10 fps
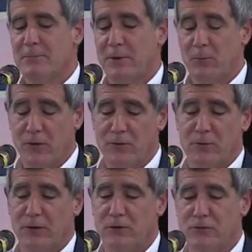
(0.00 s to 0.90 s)
But in one of the
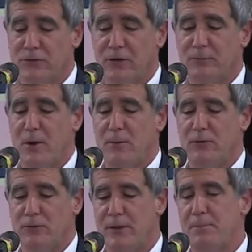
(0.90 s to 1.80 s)
really interesting
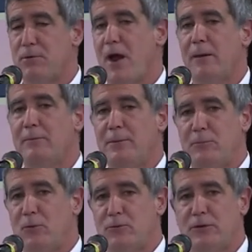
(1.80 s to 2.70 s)
experiments, when they primed
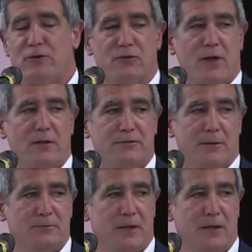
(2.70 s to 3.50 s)
people with religious concepts,